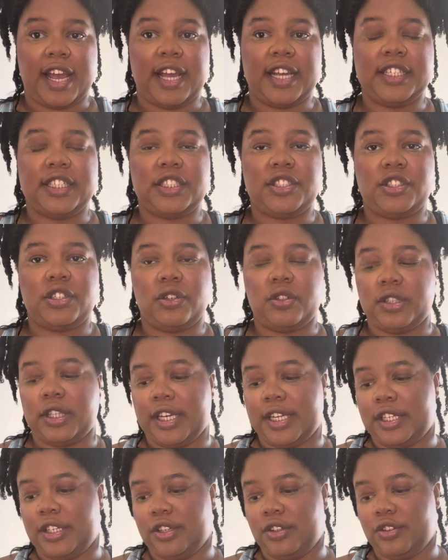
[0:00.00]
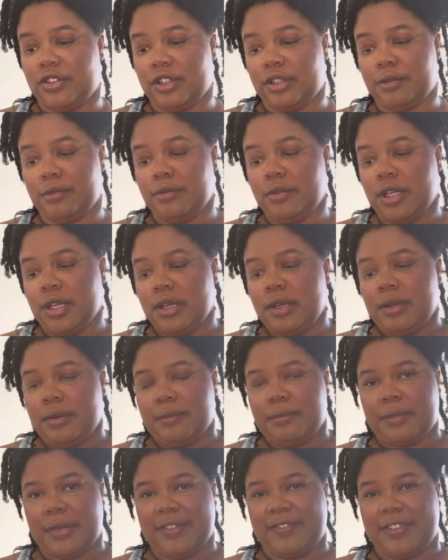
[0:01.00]
I just don't like using
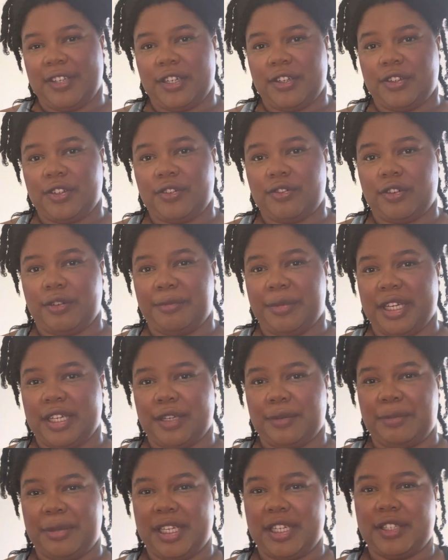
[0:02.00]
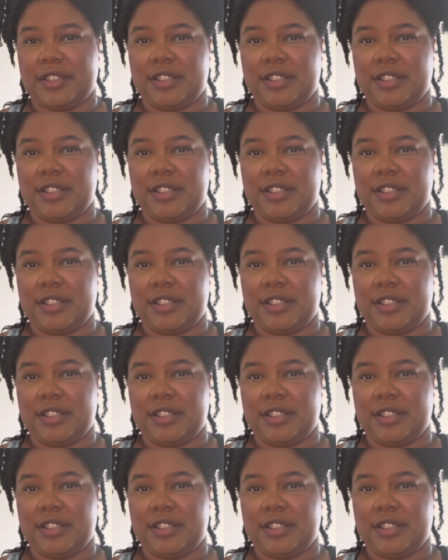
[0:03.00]
my fingers for makeup because